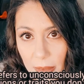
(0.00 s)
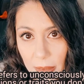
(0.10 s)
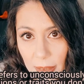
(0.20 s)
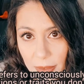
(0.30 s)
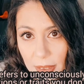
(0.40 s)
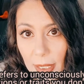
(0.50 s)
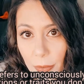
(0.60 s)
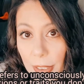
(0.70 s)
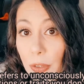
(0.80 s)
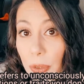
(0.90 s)
as to how
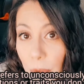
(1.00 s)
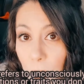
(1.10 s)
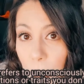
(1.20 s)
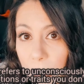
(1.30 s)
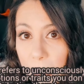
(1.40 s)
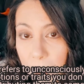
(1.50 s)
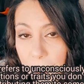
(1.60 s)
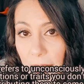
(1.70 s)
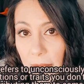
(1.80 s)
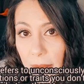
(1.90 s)
they truly
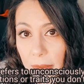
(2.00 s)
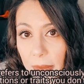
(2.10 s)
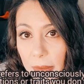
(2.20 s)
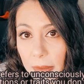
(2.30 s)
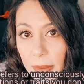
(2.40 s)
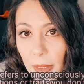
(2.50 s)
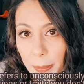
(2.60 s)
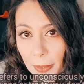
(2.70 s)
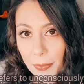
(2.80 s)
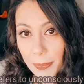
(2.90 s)
feel
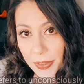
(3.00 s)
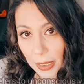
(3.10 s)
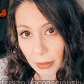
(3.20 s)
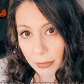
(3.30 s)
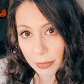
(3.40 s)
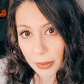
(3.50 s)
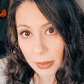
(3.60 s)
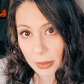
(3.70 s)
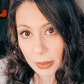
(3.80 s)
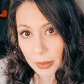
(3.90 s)
about themselves.
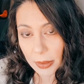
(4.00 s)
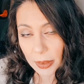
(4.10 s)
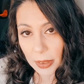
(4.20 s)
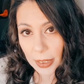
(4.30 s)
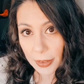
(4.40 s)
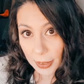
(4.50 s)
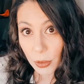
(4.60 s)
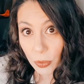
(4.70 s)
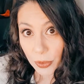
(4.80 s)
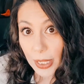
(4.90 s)
And then
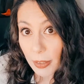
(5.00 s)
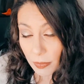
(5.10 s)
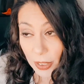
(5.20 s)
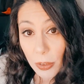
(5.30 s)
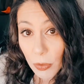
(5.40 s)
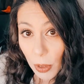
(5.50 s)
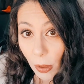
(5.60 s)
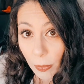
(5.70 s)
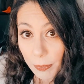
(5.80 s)
you know